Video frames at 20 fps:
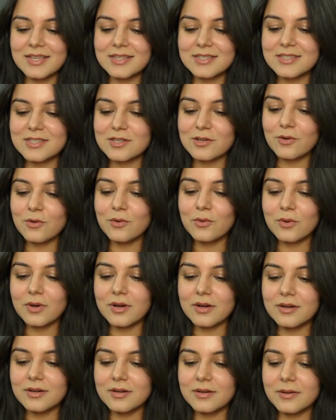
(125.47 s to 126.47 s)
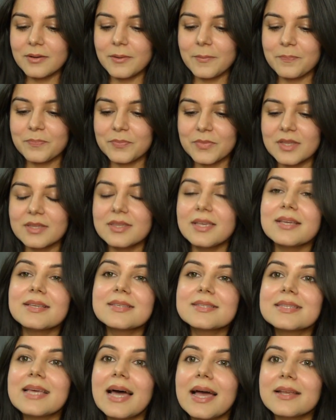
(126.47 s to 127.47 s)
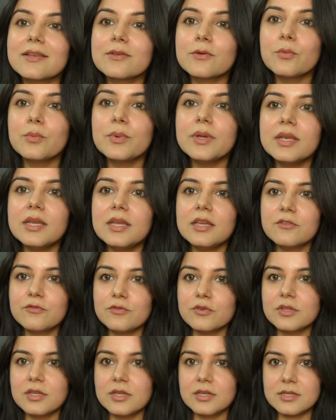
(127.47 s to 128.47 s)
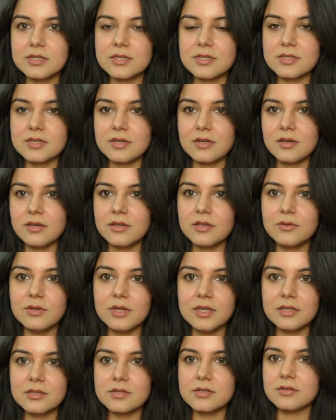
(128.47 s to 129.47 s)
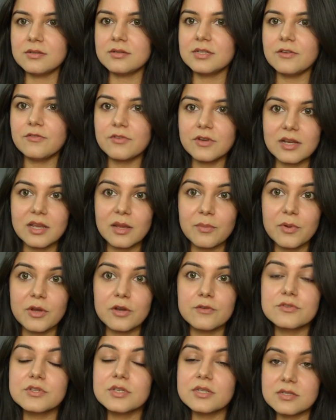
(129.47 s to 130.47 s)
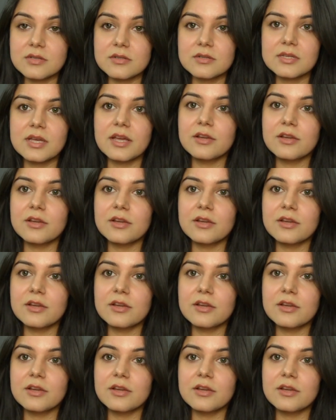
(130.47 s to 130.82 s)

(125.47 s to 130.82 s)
So the things that we need for this, you need definitely a pair of scissors.